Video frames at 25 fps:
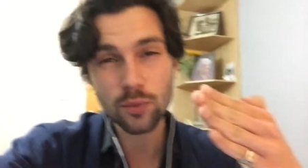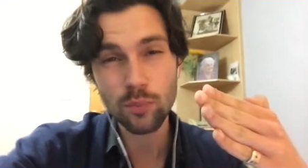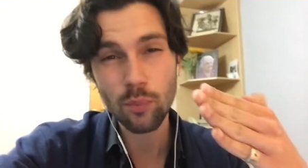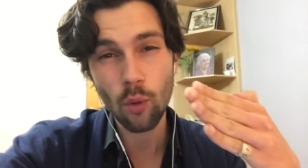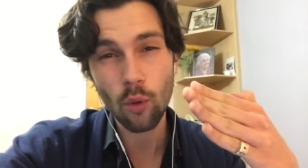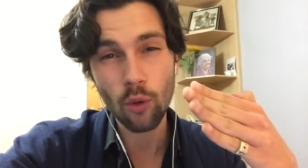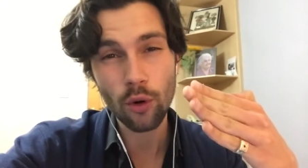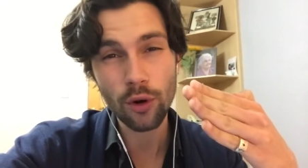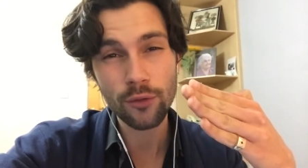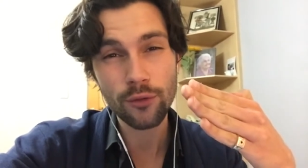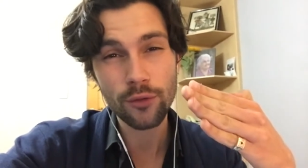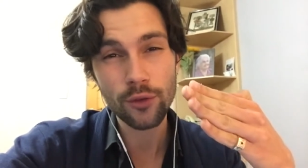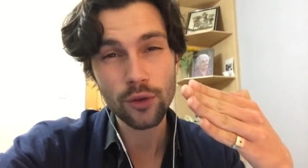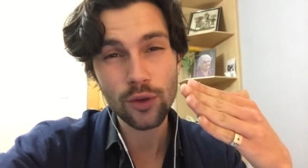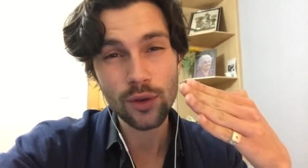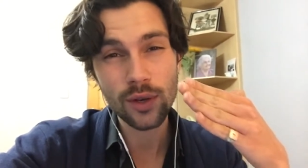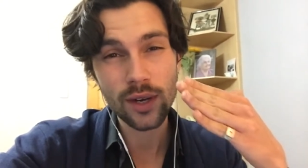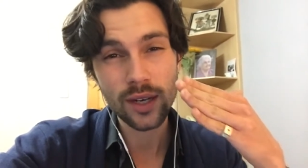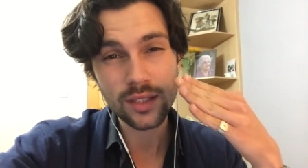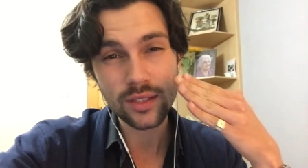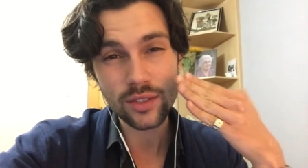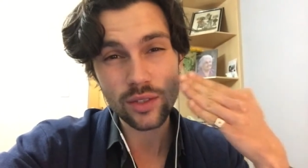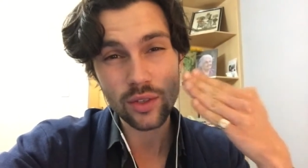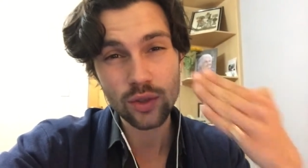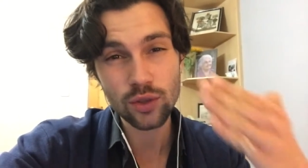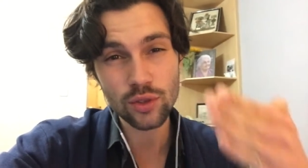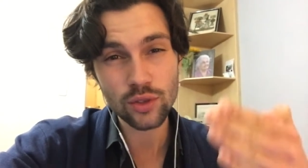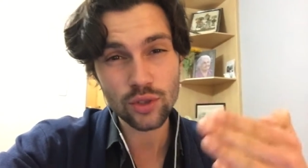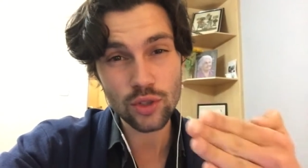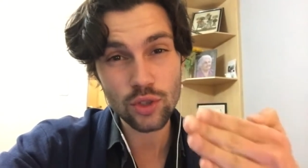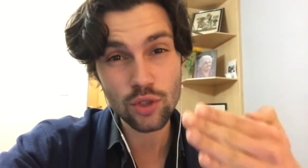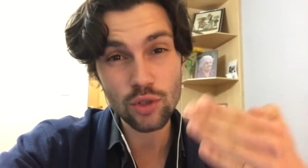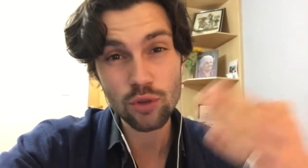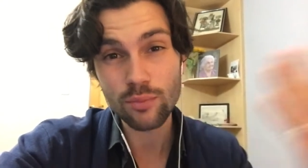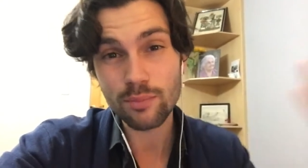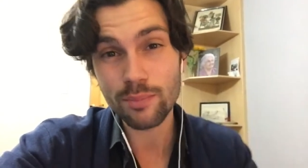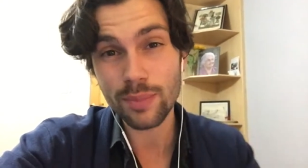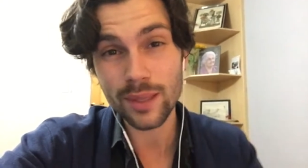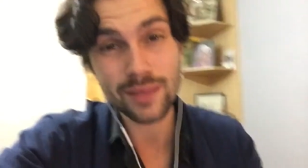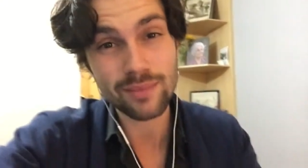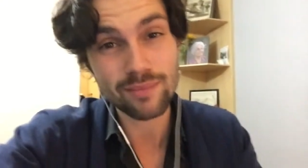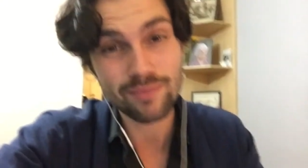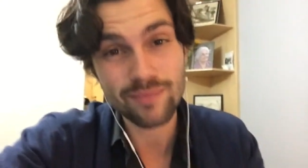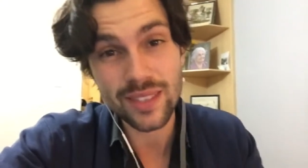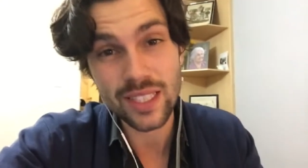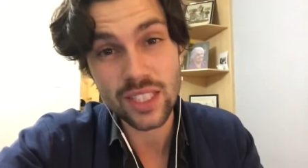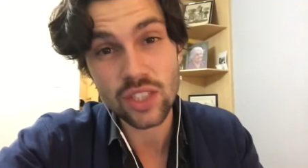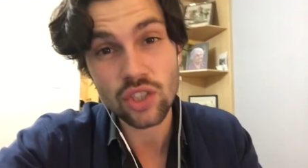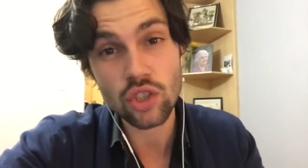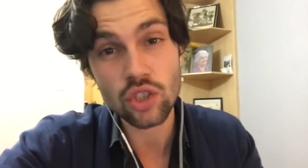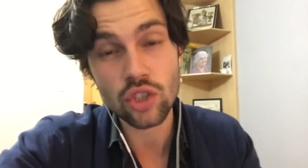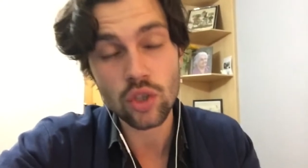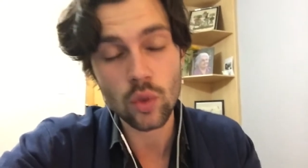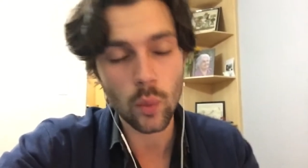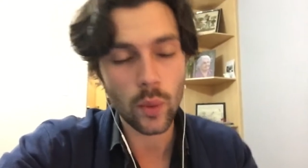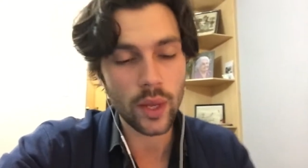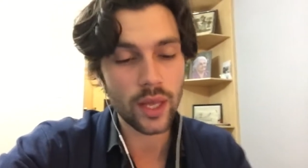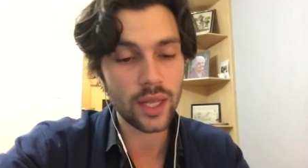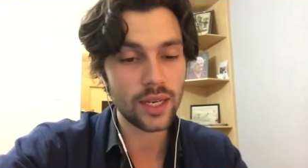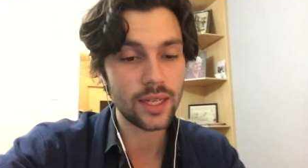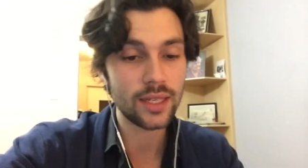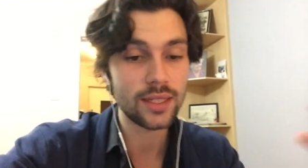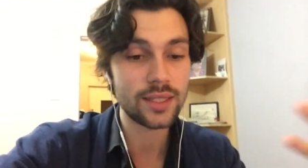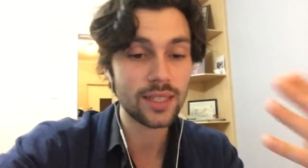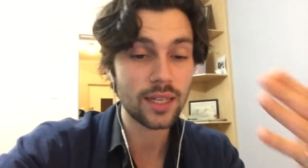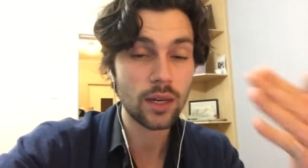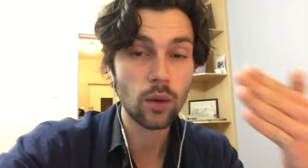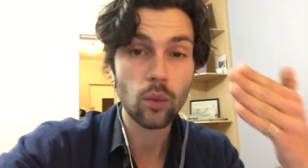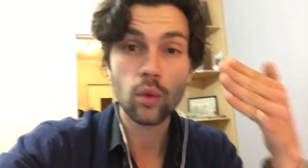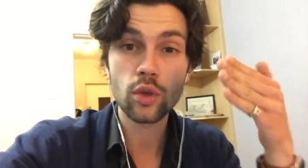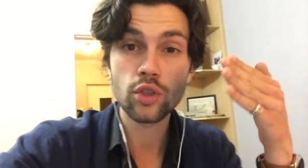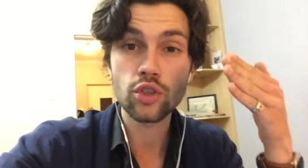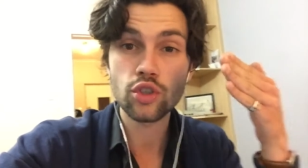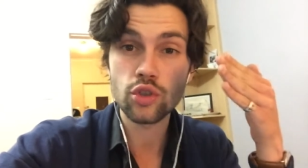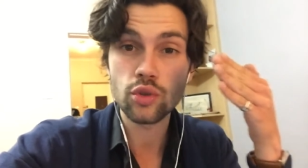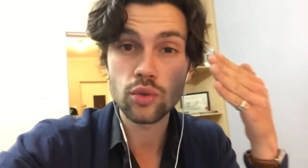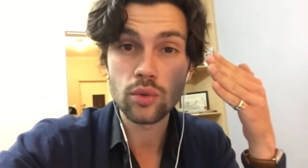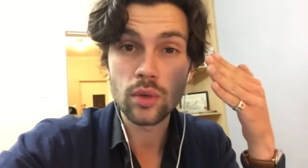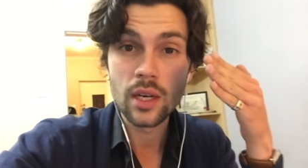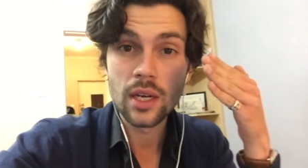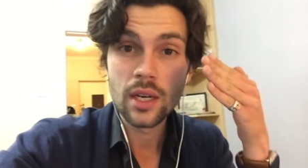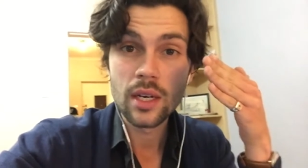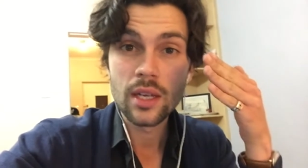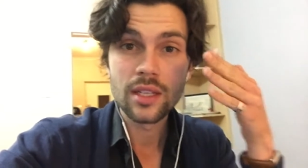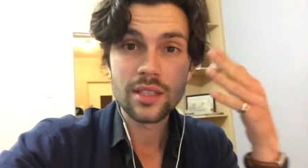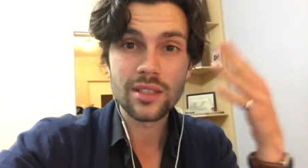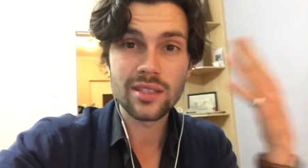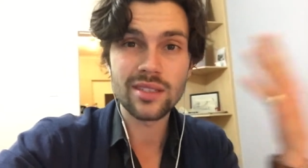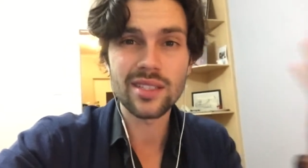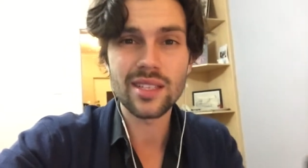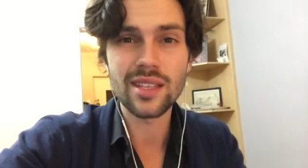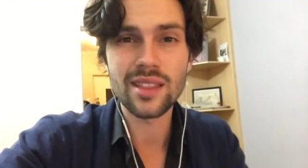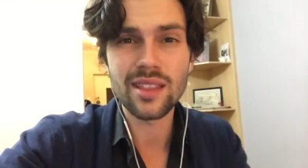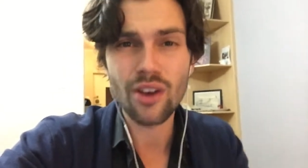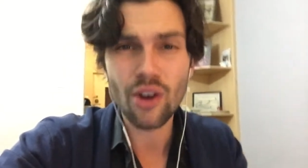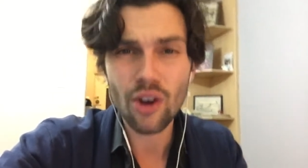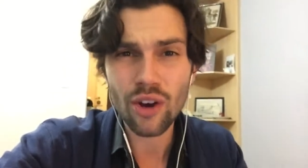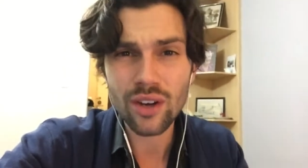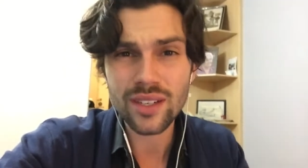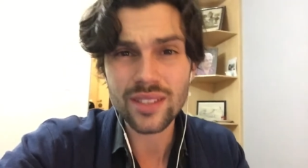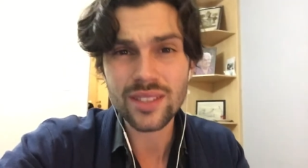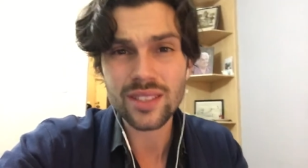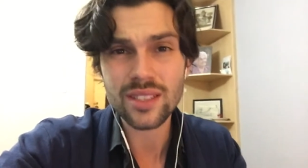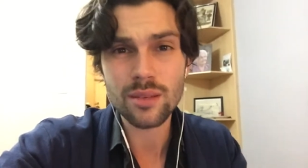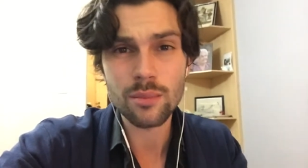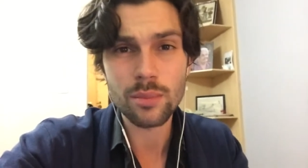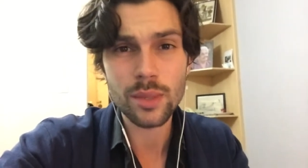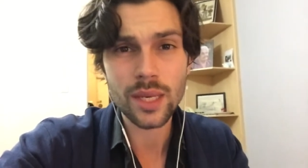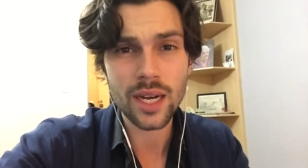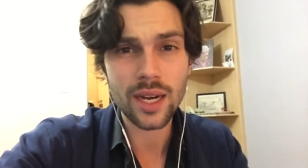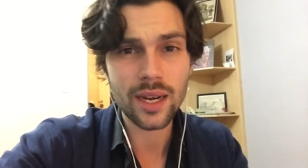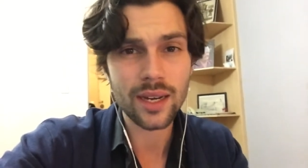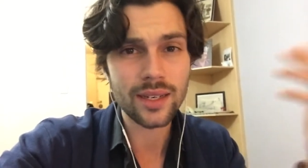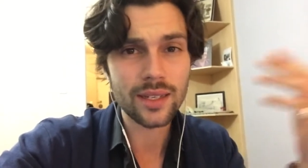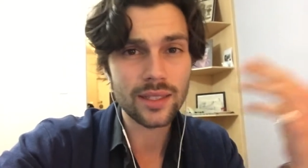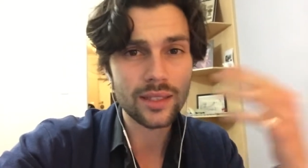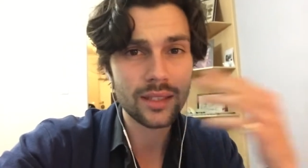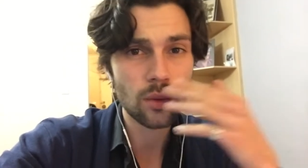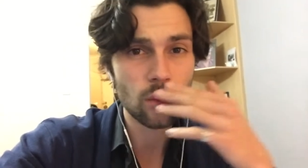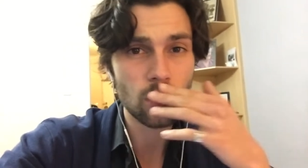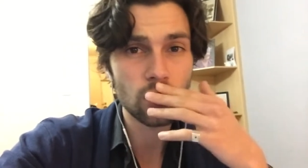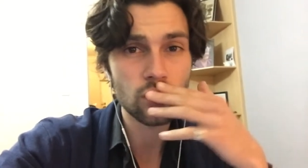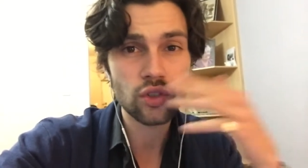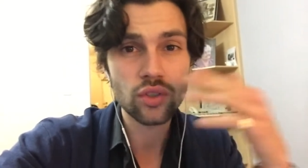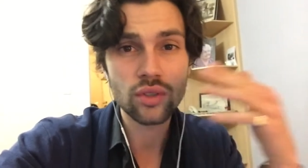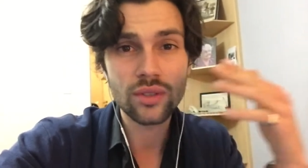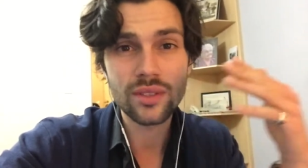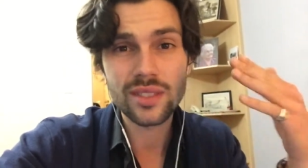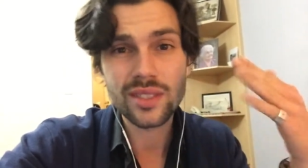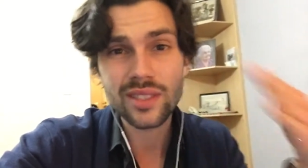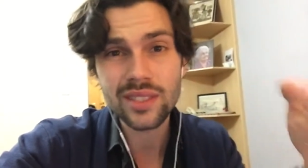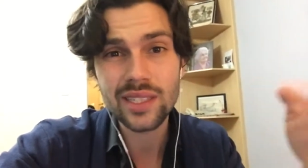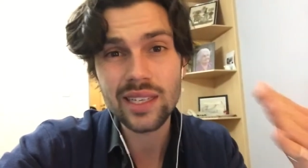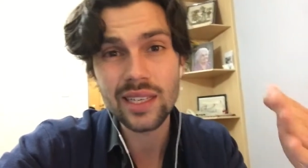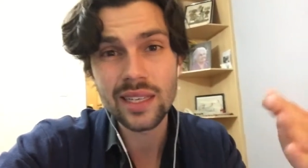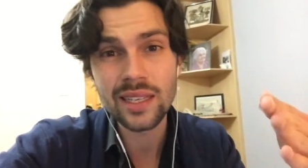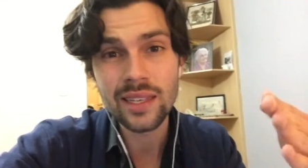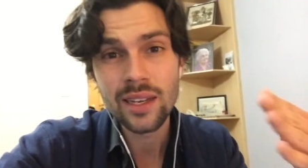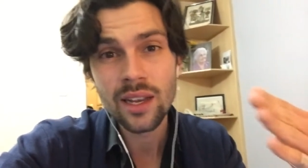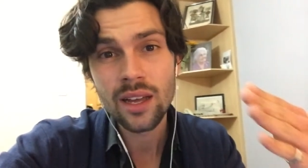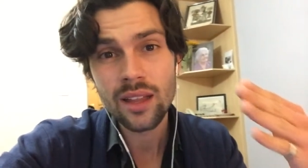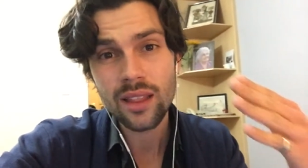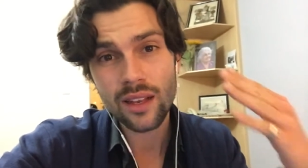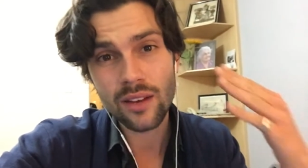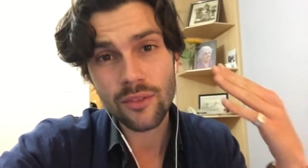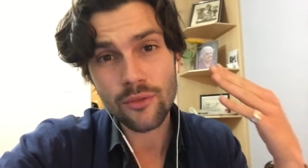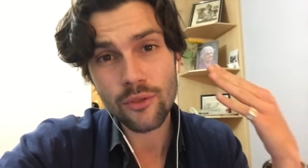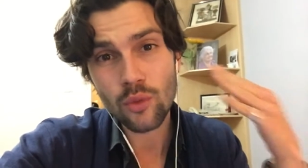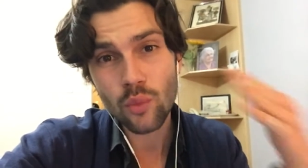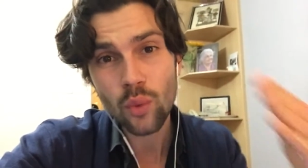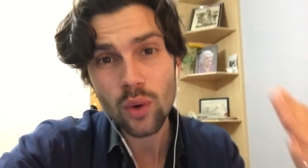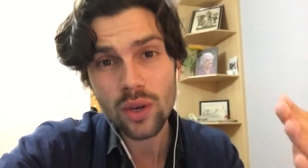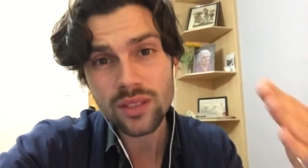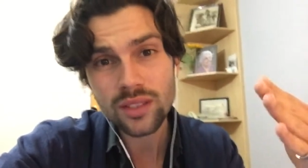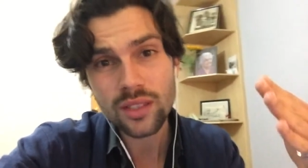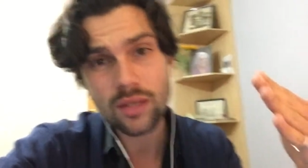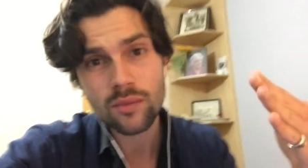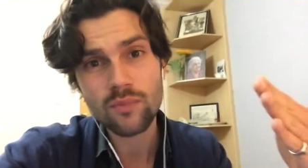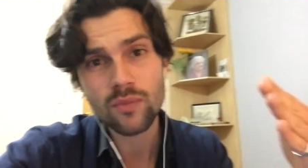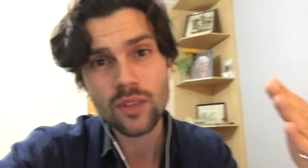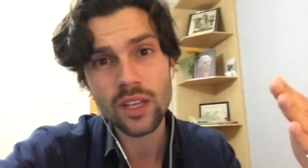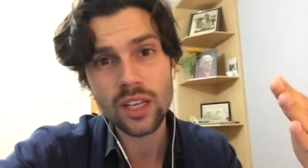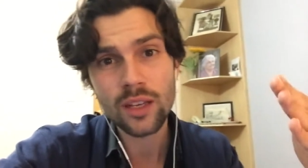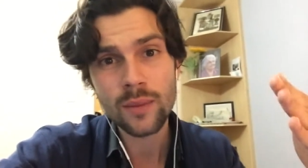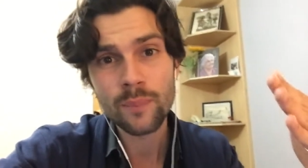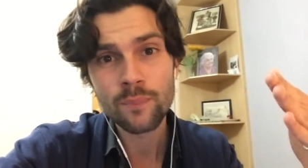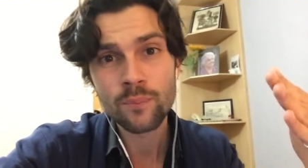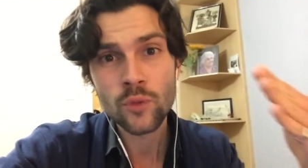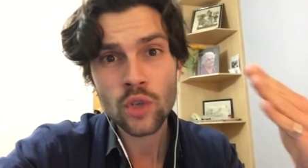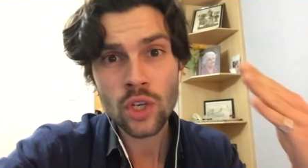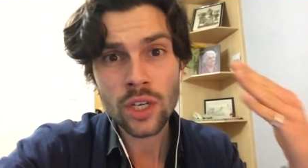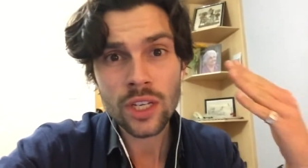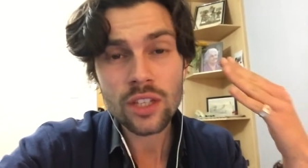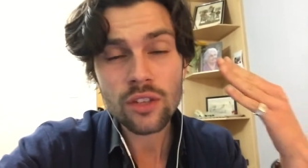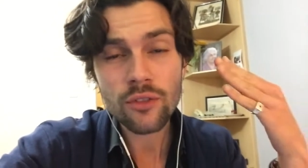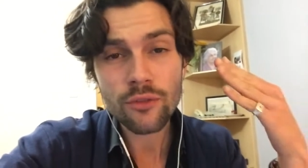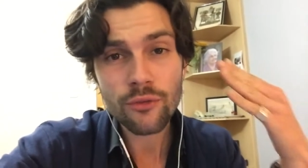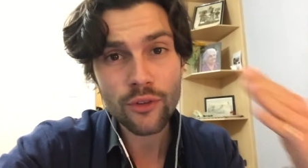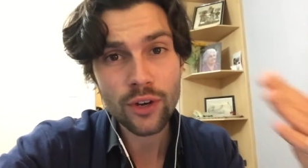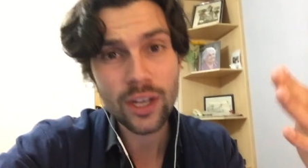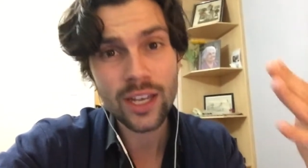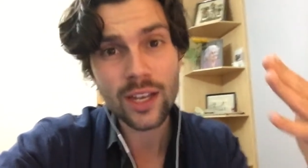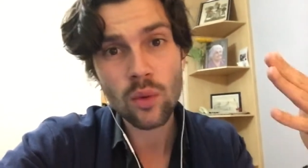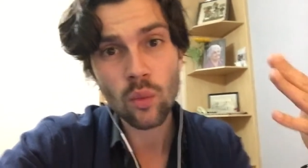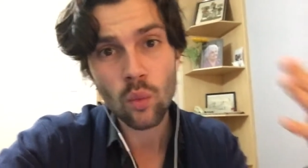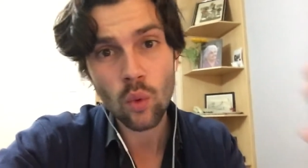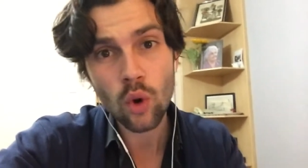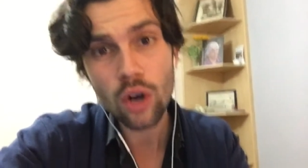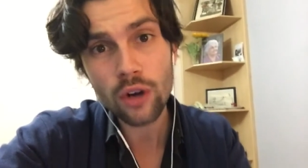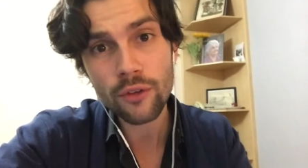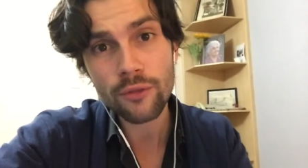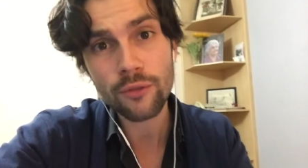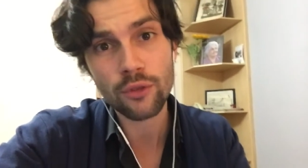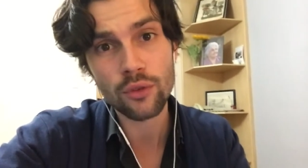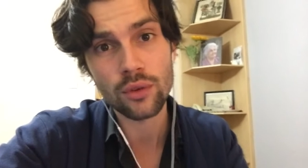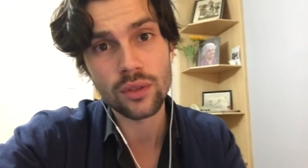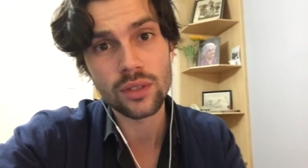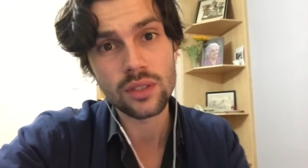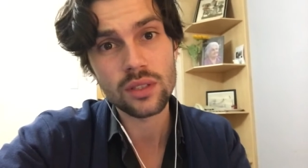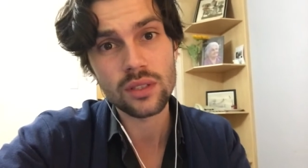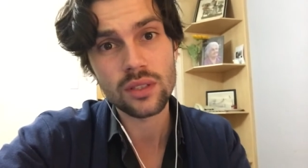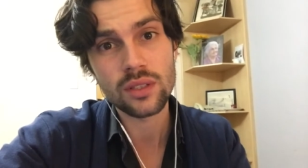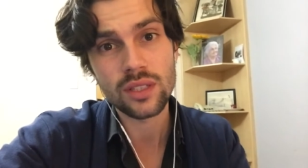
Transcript: boring for you guys to consume, but it's just the way it is. And I want you to see the honesty behind it. I want you to see that if you want something, you need to freaking work for it.